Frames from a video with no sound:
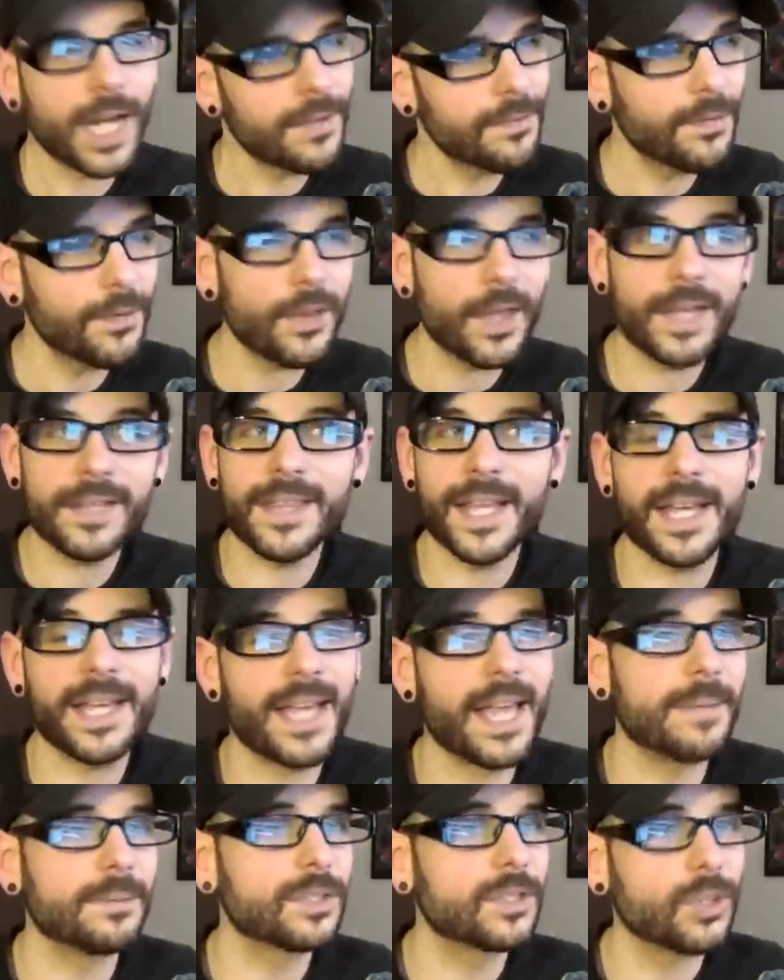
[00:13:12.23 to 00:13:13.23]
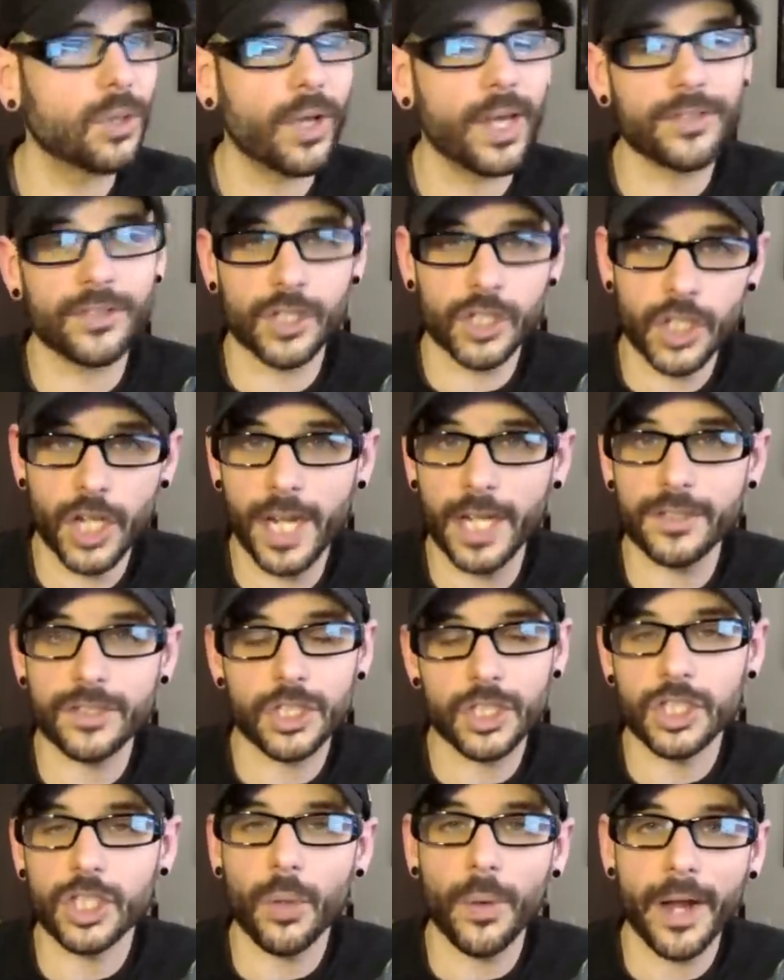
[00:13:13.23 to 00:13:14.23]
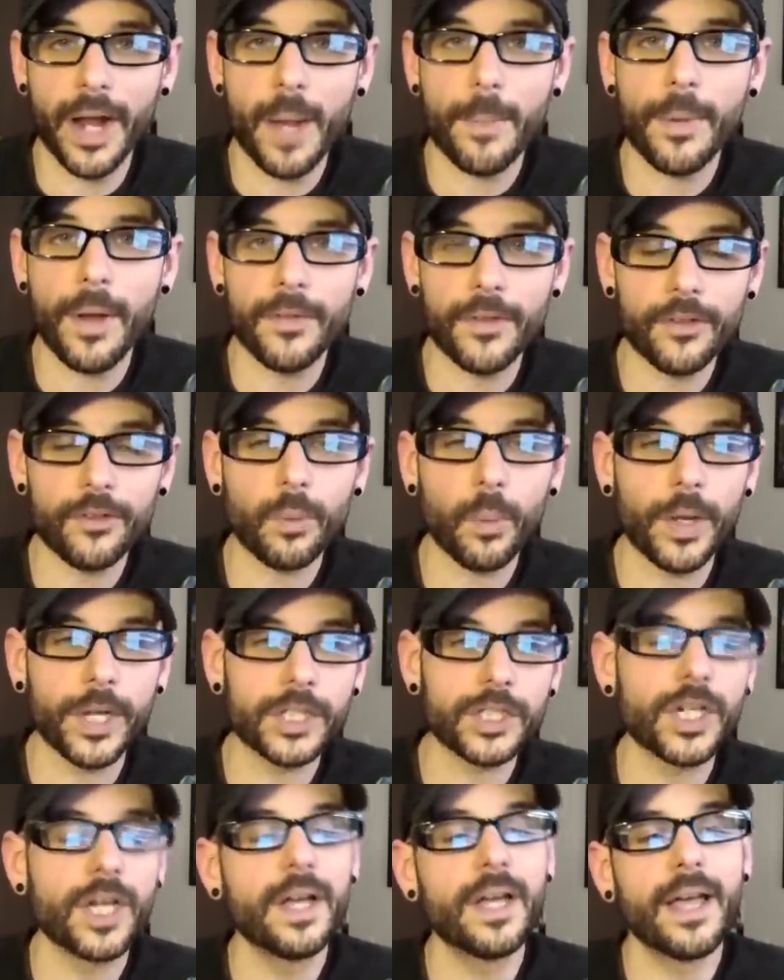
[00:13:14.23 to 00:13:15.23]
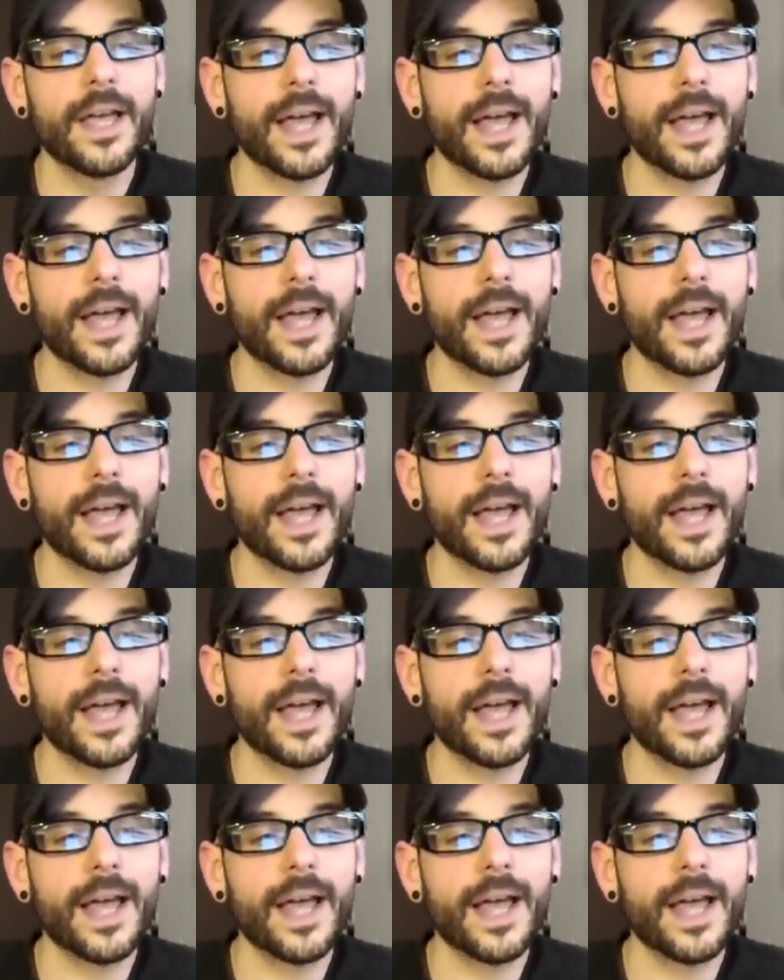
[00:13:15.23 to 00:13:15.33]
I feel like that game still has a chance at showing up on the Switch,